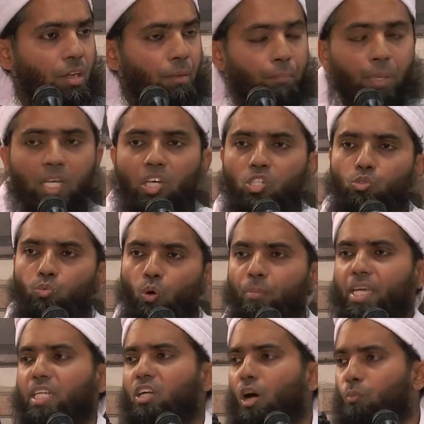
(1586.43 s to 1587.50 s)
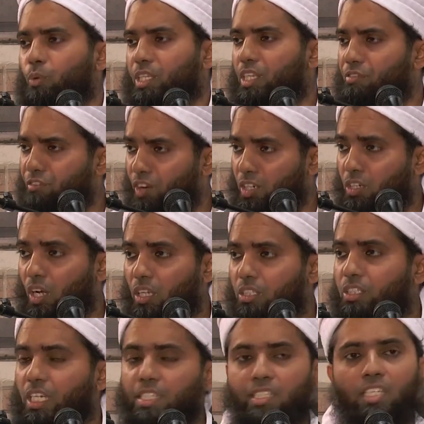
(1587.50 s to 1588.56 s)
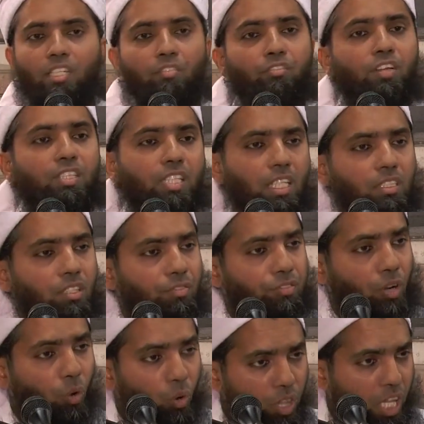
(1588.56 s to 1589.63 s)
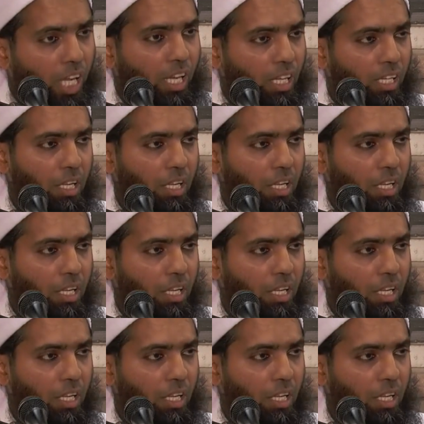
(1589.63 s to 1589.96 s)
Because women come with different cultures and different types of clothing.